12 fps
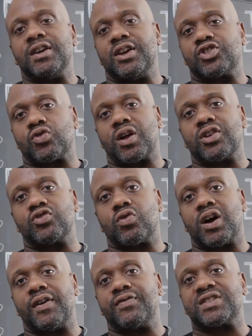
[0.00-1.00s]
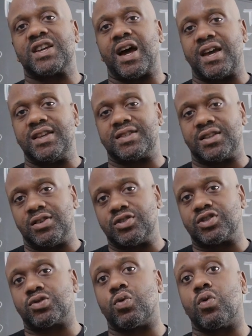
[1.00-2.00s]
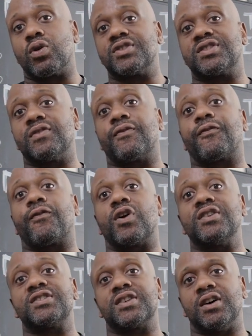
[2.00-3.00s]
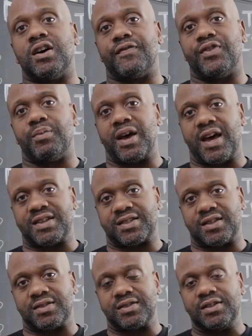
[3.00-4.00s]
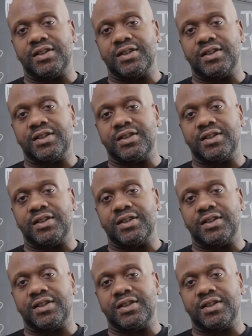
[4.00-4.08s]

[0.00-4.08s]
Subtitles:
and try to drive tight towards the front of the basket.